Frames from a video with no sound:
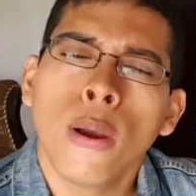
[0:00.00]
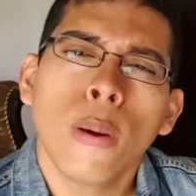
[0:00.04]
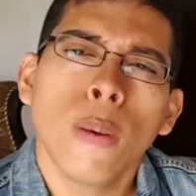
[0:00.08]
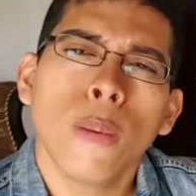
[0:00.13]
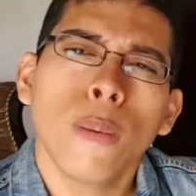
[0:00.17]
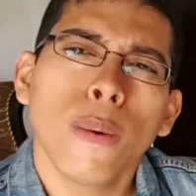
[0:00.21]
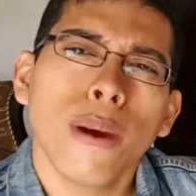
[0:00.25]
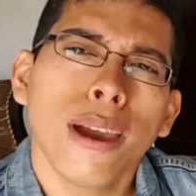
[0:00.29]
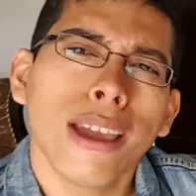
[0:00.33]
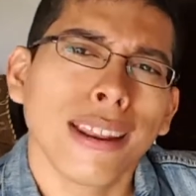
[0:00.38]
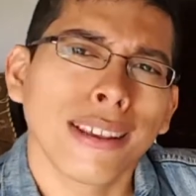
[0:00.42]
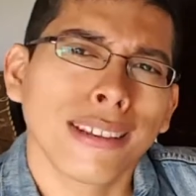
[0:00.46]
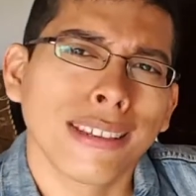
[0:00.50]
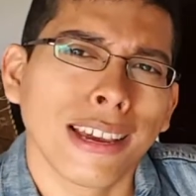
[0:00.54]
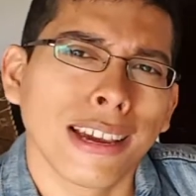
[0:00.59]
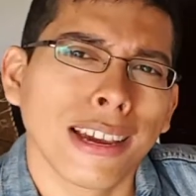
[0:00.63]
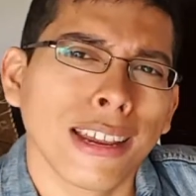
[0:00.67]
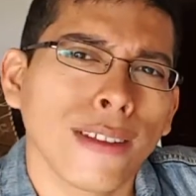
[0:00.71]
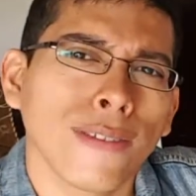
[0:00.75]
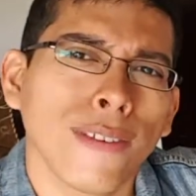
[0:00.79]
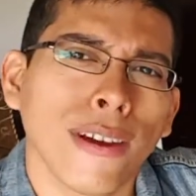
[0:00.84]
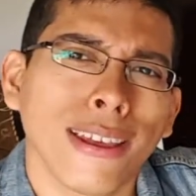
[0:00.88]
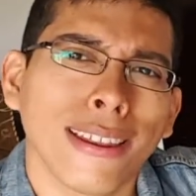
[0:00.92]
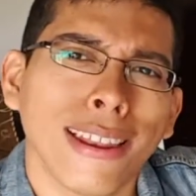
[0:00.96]
wait a
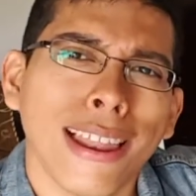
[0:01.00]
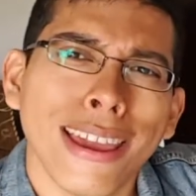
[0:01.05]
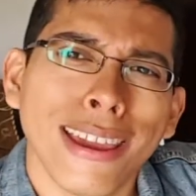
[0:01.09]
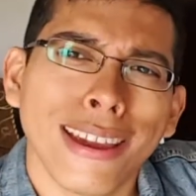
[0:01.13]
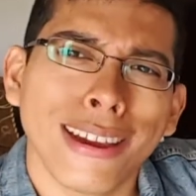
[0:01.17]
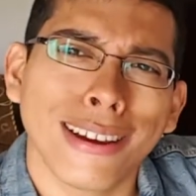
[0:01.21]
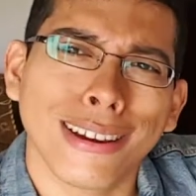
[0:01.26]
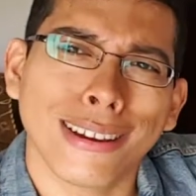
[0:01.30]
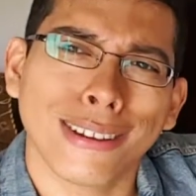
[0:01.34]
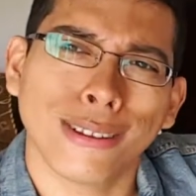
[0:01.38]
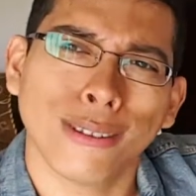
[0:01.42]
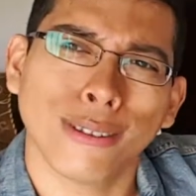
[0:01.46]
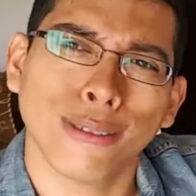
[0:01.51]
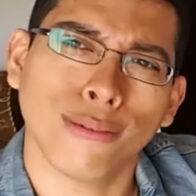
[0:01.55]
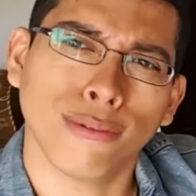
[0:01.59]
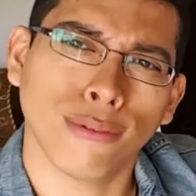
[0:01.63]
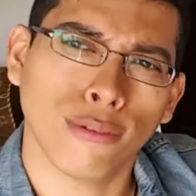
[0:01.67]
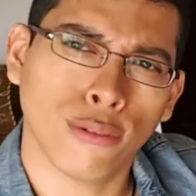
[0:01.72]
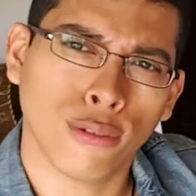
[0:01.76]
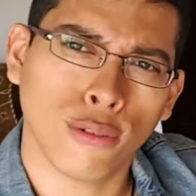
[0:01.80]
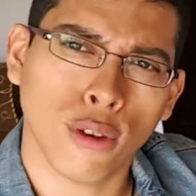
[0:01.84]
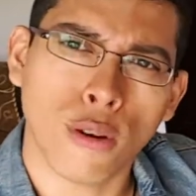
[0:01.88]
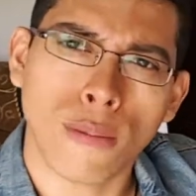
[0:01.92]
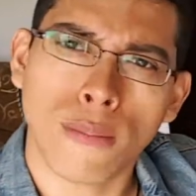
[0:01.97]
second, if I like
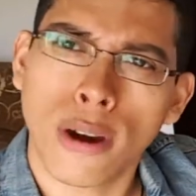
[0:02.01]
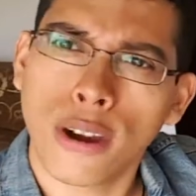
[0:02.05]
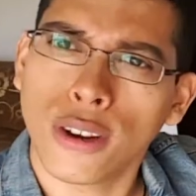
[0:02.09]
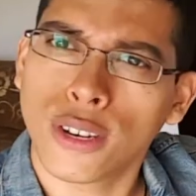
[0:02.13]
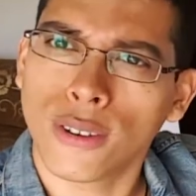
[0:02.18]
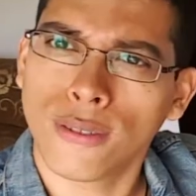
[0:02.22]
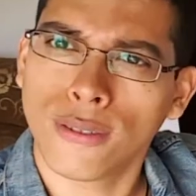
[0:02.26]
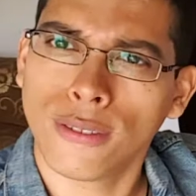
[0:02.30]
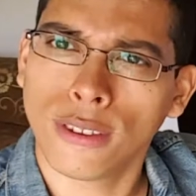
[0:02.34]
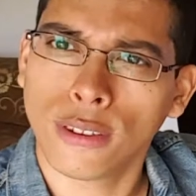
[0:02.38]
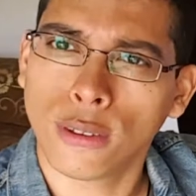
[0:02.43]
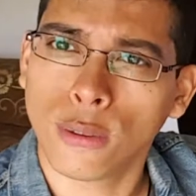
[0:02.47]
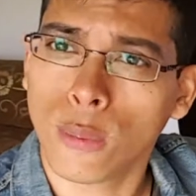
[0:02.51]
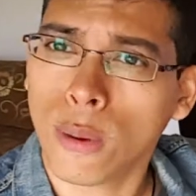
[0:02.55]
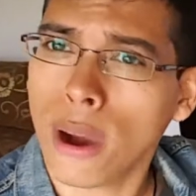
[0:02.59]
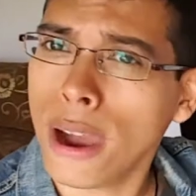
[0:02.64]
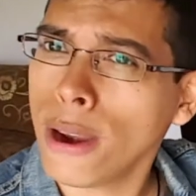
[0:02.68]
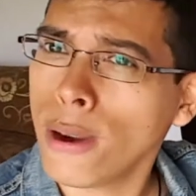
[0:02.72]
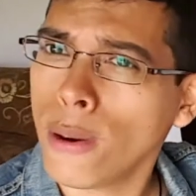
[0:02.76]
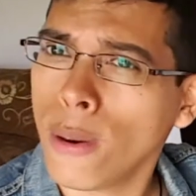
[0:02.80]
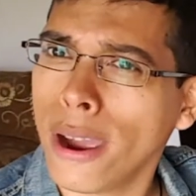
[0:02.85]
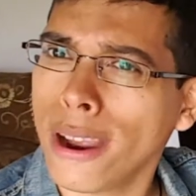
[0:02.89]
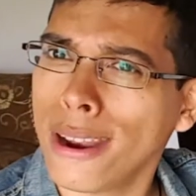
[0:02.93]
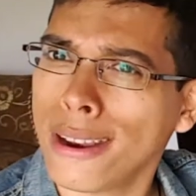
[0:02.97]
so much of this, why
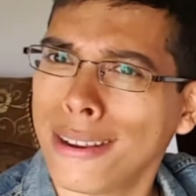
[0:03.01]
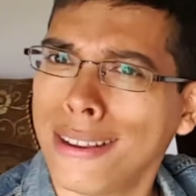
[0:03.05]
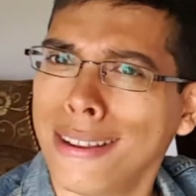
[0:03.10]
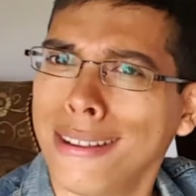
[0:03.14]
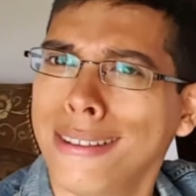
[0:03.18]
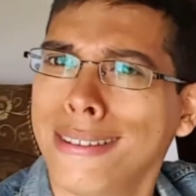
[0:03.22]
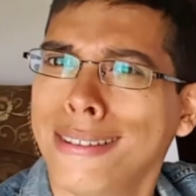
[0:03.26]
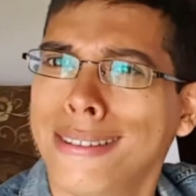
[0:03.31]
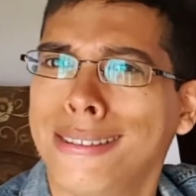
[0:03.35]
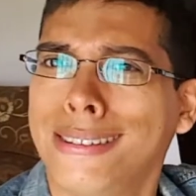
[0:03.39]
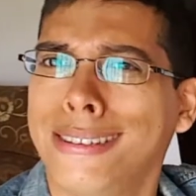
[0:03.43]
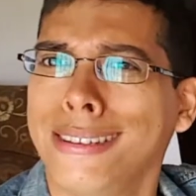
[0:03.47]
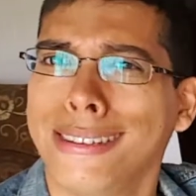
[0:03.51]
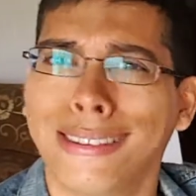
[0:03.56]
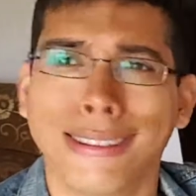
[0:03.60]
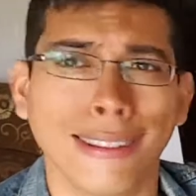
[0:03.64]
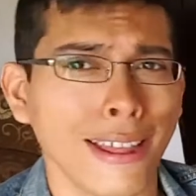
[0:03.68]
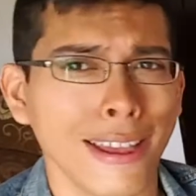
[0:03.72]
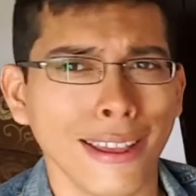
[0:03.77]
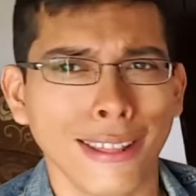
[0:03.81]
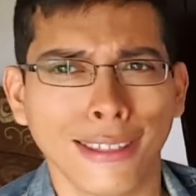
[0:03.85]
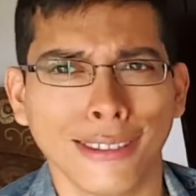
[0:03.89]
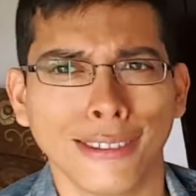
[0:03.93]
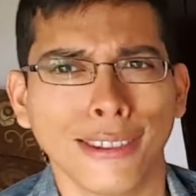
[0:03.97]
do I
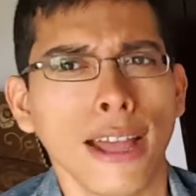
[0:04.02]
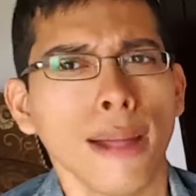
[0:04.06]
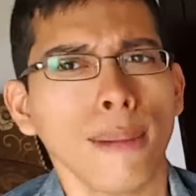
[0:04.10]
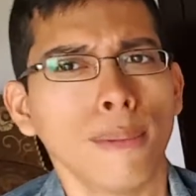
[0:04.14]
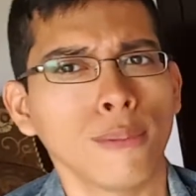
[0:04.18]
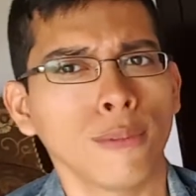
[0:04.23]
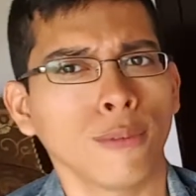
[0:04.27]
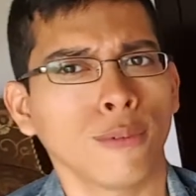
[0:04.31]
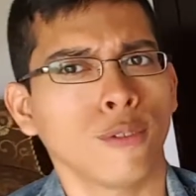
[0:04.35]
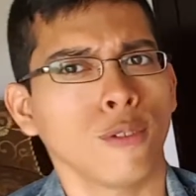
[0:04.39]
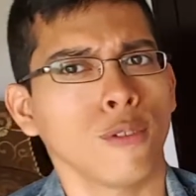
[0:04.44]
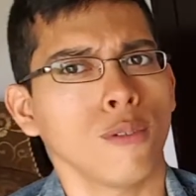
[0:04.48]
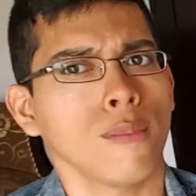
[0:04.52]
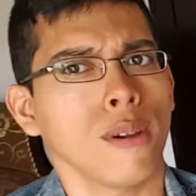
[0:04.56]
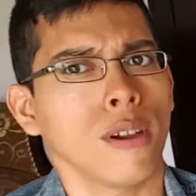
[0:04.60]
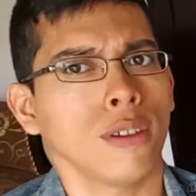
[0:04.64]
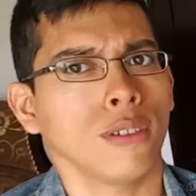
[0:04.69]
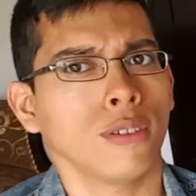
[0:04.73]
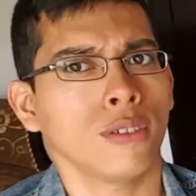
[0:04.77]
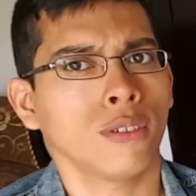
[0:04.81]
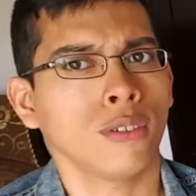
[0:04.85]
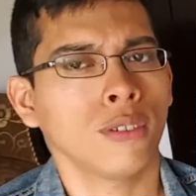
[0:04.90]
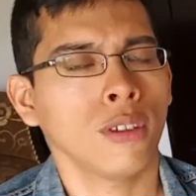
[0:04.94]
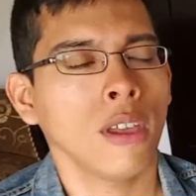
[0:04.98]
dislike this album so
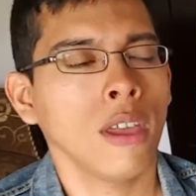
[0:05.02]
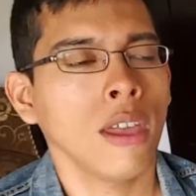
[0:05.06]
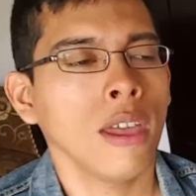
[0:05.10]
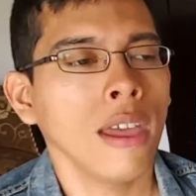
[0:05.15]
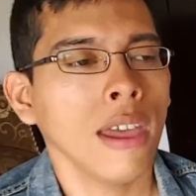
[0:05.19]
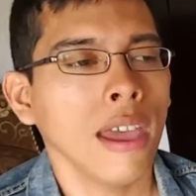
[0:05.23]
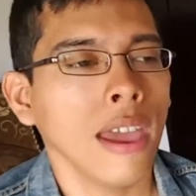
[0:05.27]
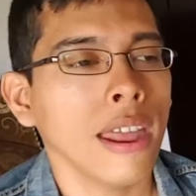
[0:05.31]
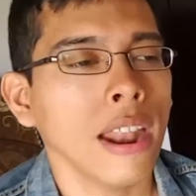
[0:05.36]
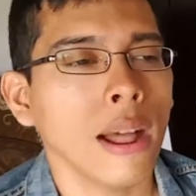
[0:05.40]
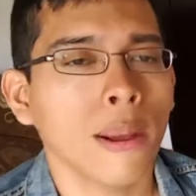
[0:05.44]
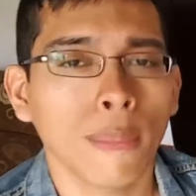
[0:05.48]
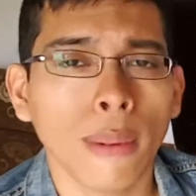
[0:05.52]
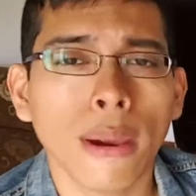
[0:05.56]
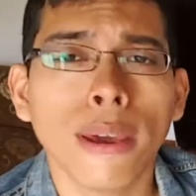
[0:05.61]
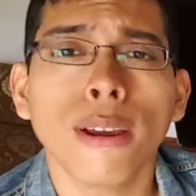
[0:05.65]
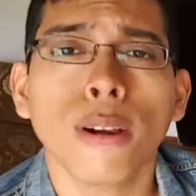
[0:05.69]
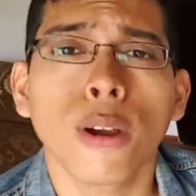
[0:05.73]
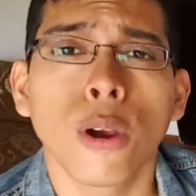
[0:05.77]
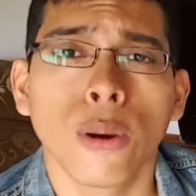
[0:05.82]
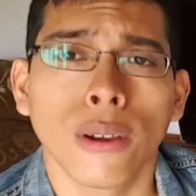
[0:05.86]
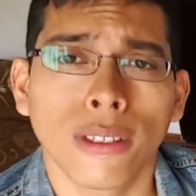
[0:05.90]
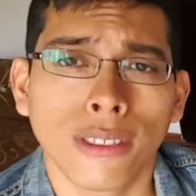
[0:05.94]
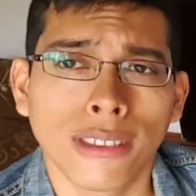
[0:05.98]
much? And I'm gonna
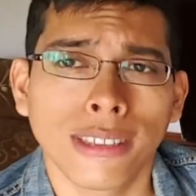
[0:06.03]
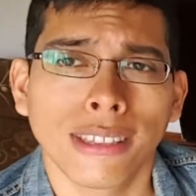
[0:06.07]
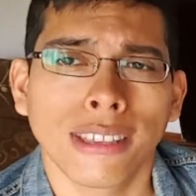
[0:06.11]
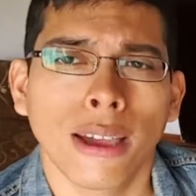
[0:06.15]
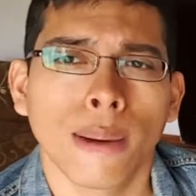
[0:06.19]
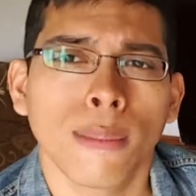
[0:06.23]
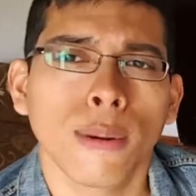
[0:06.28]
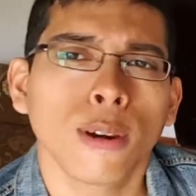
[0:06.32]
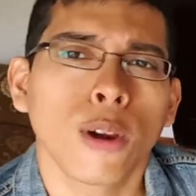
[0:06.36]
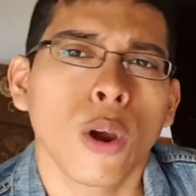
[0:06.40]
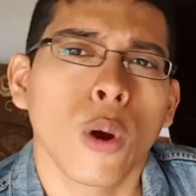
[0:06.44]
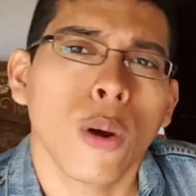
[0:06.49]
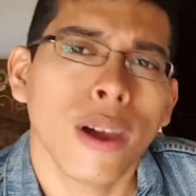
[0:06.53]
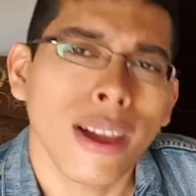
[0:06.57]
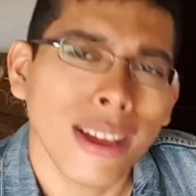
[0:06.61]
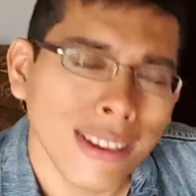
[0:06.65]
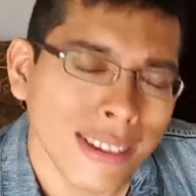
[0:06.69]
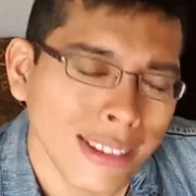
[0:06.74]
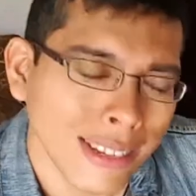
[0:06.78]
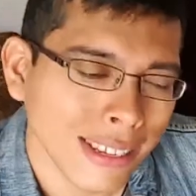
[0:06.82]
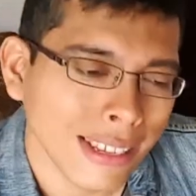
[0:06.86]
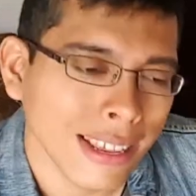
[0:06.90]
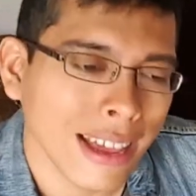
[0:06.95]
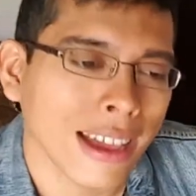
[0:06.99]
go into that. I'm gonna go
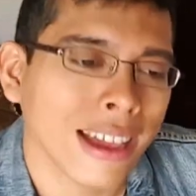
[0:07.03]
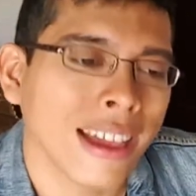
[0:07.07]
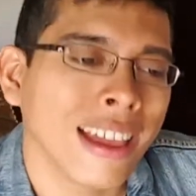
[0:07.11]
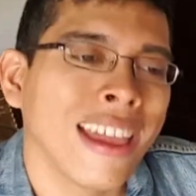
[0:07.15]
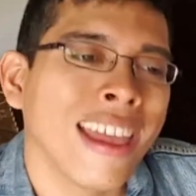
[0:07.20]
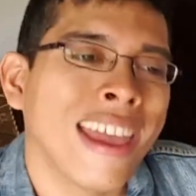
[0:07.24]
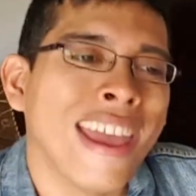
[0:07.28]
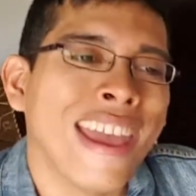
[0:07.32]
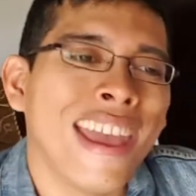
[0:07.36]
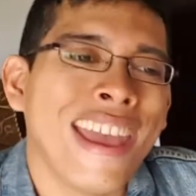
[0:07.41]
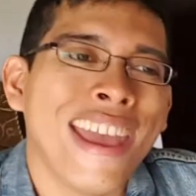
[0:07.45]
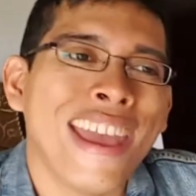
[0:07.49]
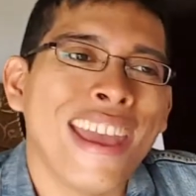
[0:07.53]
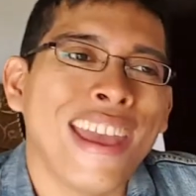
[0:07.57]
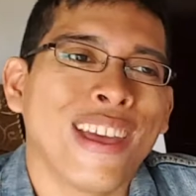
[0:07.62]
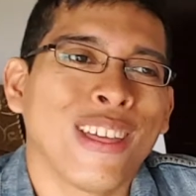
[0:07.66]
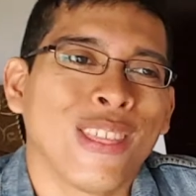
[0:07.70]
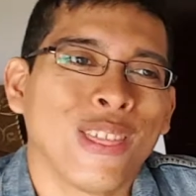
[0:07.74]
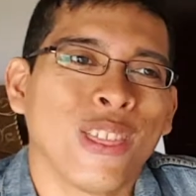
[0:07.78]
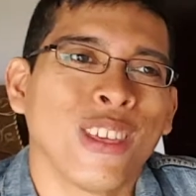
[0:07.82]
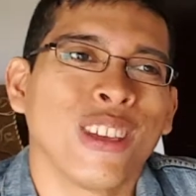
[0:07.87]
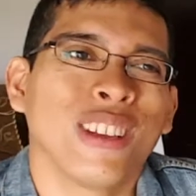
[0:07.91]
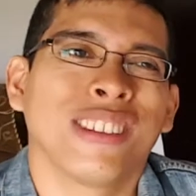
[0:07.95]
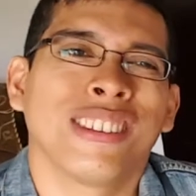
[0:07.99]
into that
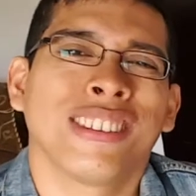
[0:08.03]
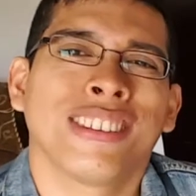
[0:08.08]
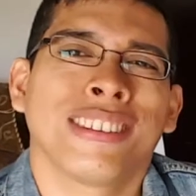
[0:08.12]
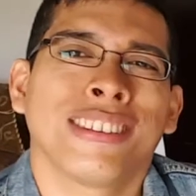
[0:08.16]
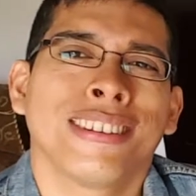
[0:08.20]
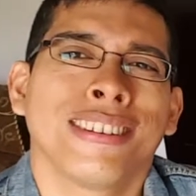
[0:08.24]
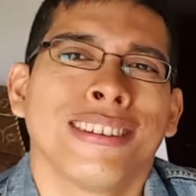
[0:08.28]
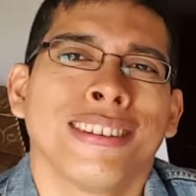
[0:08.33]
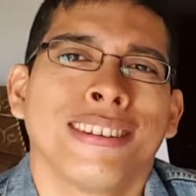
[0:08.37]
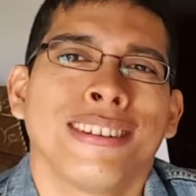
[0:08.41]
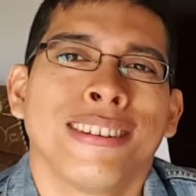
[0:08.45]
in this